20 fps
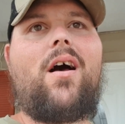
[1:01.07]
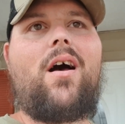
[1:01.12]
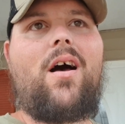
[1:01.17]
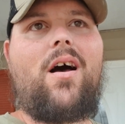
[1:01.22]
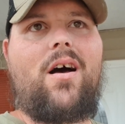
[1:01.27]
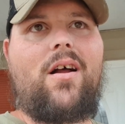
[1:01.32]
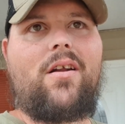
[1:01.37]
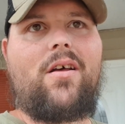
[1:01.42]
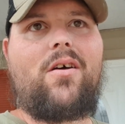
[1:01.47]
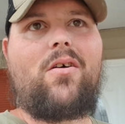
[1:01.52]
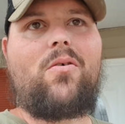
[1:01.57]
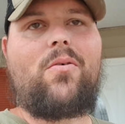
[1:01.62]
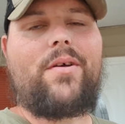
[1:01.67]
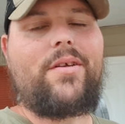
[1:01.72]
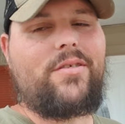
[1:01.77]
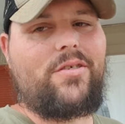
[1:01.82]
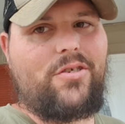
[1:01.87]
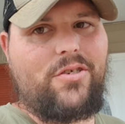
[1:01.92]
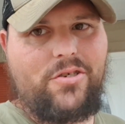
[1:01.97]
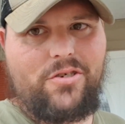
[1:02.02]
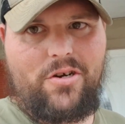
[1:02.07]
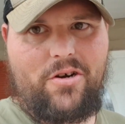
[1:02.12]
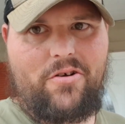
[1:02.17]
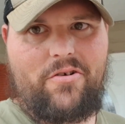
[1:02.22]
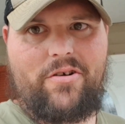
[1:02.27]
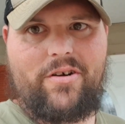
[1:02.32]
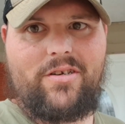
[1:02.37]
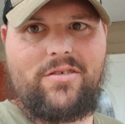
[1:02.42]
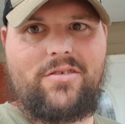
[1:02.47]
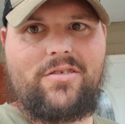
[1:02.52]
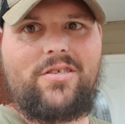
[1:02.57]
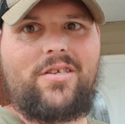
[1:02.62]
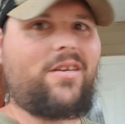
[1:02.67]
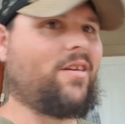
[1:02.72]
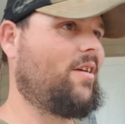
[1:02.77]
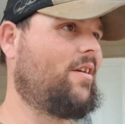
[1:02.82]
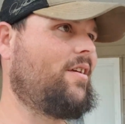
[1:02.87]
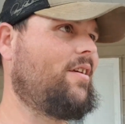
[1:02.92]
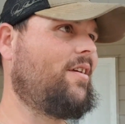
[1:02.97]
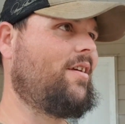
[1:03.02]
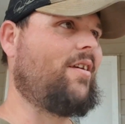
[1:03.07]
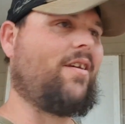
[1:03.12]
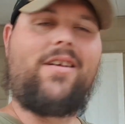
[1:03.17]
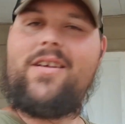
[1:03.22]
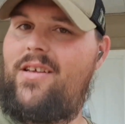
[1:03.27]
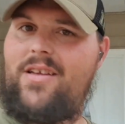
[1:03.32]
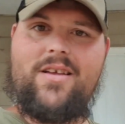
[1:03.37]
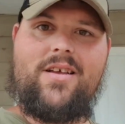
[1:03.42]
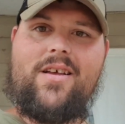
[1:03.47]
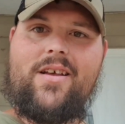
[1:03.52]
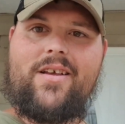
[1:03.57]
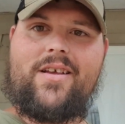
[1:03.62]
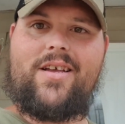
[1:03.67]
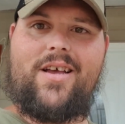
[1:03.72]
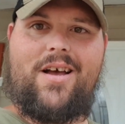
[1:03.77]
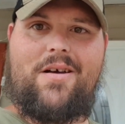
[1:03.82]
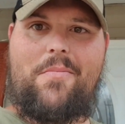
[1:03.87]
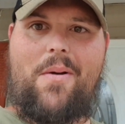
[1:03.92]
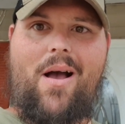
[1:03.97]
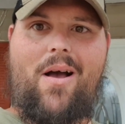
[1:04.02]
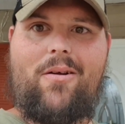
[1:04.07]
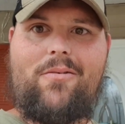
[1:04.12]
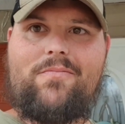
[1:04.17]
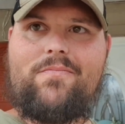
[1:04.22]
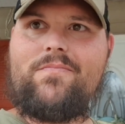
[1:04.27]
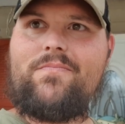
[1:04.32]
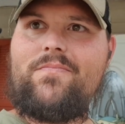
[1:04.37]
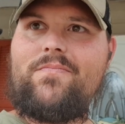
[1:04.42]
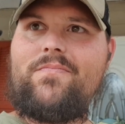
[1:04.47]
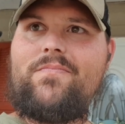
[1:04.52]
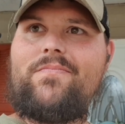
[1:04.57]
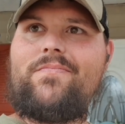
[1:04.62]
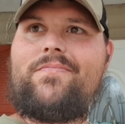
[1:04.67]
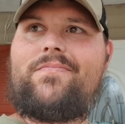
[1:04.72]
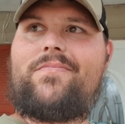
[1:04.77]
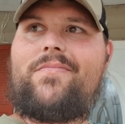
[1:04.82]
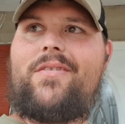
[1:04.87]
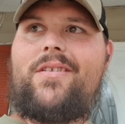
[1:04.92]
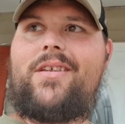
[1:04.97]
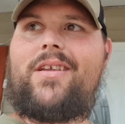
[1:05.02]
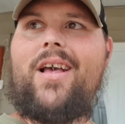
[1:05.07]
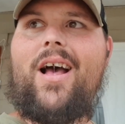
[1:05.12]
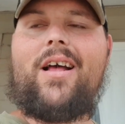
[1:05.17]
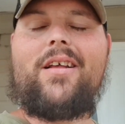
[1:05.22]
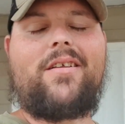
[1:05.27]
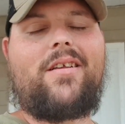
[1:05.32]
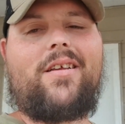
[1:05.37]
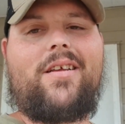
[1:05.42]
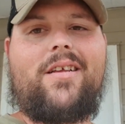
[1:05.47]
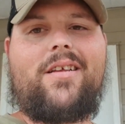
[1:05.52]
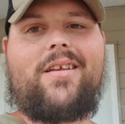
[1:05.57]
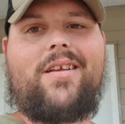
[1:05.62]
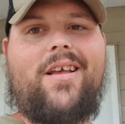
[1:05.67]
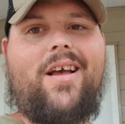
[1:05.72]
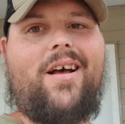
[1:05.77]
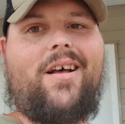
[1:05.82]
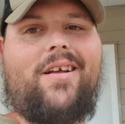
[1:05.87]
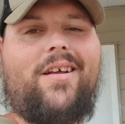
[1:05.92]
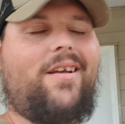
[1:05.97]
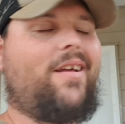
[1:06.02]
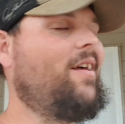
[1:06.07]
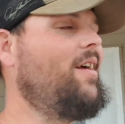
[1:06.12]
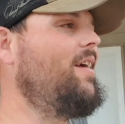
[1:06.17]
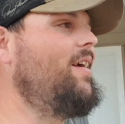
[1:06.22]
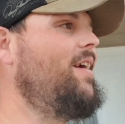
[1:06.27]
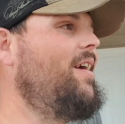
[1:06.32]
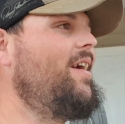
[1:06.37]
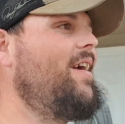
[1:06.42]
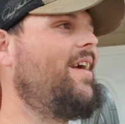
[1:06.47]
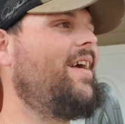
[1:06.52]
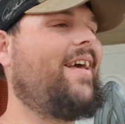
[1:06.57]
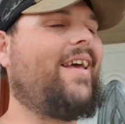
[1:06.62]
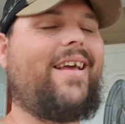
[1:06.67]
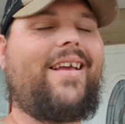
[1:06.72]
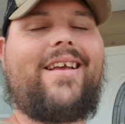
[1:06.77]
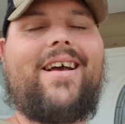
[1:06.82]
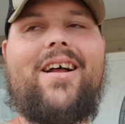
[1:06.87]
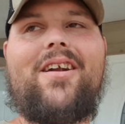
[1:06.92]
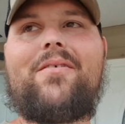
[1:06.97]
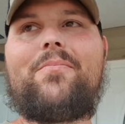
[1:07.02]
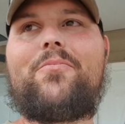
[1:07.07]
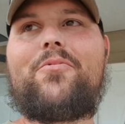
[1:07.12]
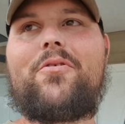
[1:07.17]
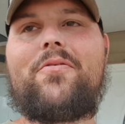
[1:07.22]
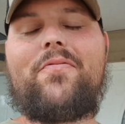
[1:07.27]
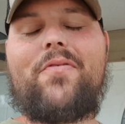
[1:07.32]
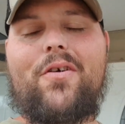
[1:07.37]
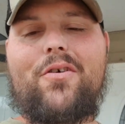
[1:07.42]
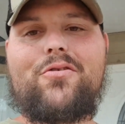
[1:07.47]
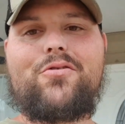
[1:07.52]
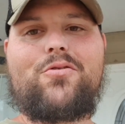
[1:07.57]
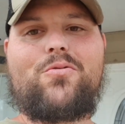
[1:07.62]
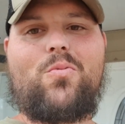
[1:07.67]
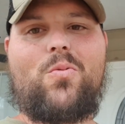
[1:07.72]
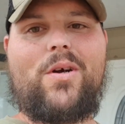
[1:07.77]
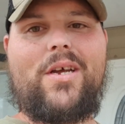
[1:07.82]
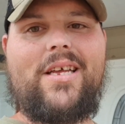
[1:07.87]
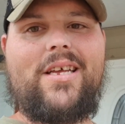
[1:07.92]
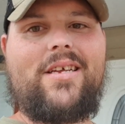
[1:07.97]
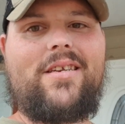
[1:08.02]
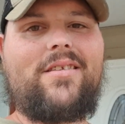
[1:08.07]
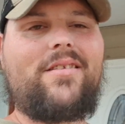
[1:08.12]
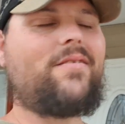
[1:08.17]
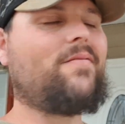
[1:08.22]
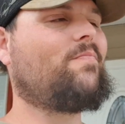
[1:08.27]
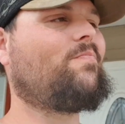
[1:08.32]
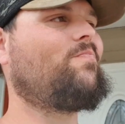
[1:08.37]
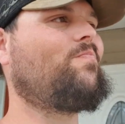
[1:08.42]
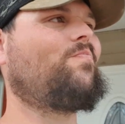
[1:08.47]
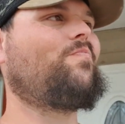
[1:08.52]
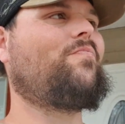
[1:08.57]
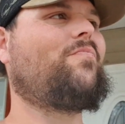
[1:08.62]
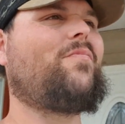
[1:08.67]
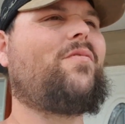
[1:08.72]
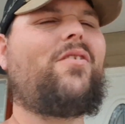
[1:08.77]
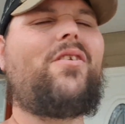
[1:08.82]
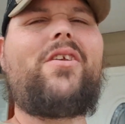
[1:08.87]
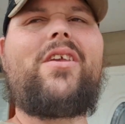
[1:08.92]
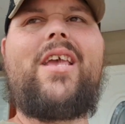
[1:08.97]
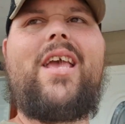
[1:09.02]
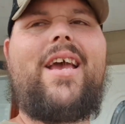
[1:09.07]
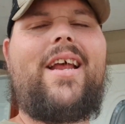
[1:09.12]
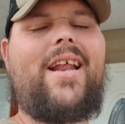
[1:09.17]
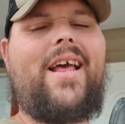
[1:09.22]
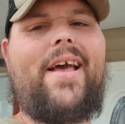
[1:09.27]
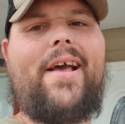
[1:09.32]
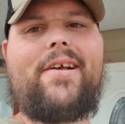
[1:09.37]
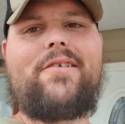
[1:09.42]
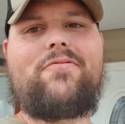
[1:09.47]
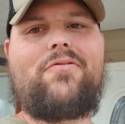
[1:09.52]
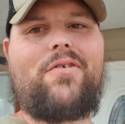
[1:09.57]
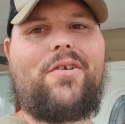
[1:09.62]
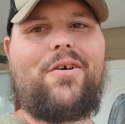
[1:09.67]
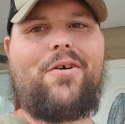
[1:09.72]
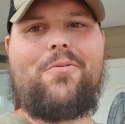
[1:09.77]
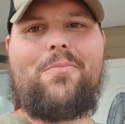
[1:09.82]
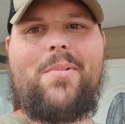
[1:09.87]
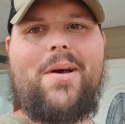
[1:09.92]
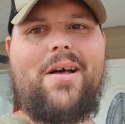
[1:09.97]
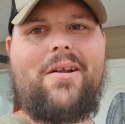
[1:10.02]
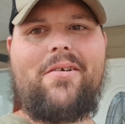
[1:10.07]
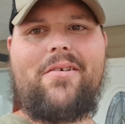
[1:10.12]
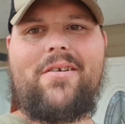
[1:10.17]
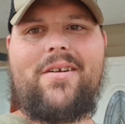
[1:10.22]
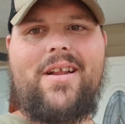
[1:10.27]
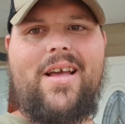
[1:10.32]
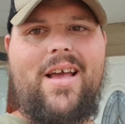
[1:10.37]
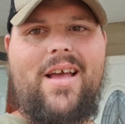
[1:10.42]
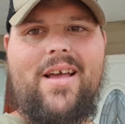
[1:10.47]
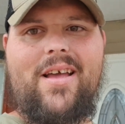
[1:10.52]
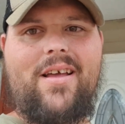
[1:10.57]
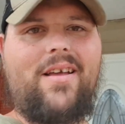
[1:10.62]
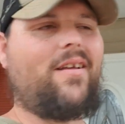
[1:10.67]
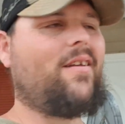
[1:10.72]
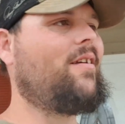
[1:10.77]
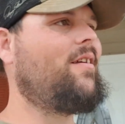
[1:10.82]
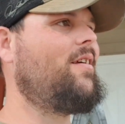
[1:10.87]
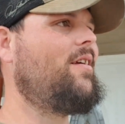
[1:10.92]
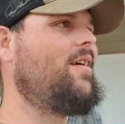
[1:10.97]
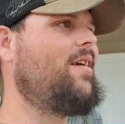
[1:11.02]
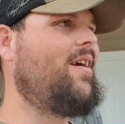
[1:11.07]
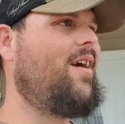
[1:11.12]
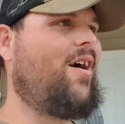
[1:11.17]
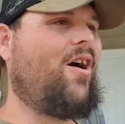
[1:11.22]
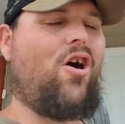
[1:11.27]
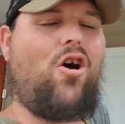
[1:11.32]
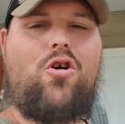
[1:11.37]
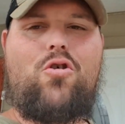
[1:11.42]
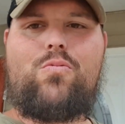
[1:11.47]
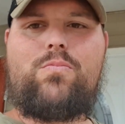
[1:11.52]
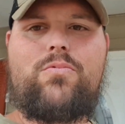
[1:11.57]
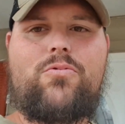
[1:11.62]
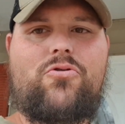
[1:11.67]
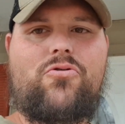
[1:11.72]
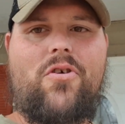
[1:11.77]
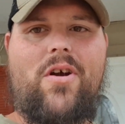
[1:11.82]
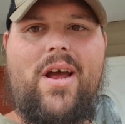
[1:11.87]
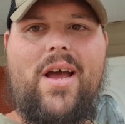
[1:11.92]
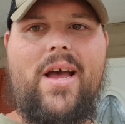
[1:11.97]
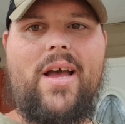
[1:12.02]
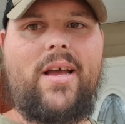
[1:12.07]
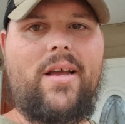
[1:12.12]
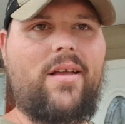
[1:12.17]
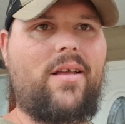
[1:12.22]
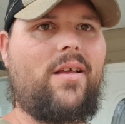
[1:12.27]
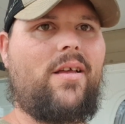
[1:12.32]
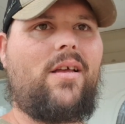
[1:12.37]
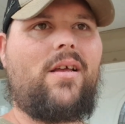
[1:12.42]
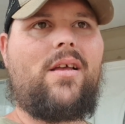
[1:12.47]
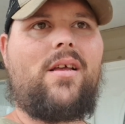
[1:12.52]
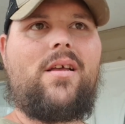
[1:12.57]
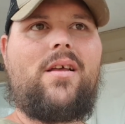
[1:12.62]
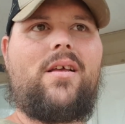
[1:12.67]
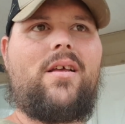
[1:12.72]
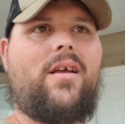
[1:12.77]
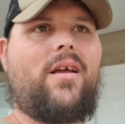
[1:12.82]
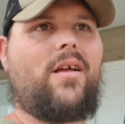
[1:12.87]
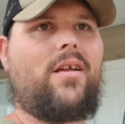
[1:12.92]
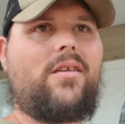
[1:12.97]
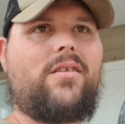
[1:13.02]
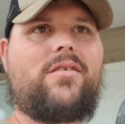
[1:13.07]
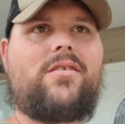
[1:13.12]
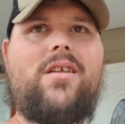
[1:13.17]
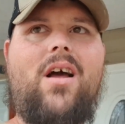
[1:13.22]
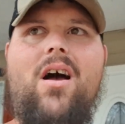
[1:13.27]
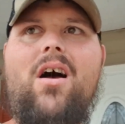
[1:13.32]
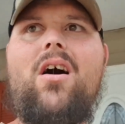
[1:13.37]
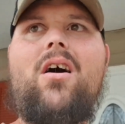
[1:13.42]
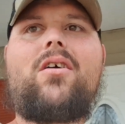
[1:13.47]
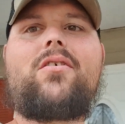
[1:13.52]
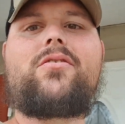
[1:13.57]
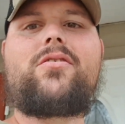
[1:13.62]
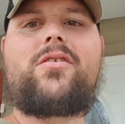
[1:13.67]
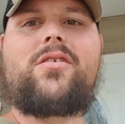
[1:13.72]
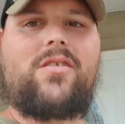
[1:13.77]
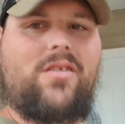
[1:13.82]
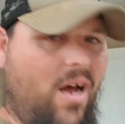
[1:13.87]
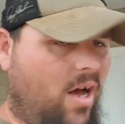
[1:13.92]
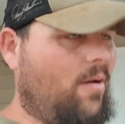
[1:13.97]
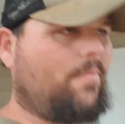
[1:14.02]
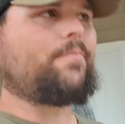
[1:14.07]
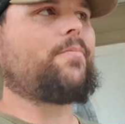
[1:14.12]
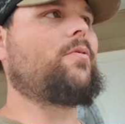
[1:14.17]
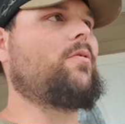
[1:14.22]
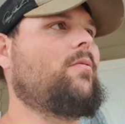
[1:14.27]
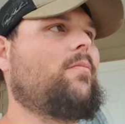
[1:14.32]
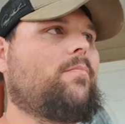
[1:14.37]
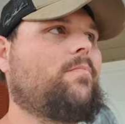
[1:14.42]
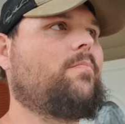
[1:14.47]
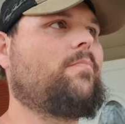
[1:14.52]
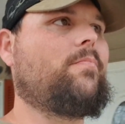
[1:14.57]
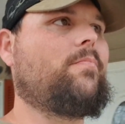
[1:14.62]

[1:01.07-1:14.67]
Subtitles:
Auto Insurance. Come on, got got he got them their first win. Can't ask for no better than that. Home track, dog stomped them.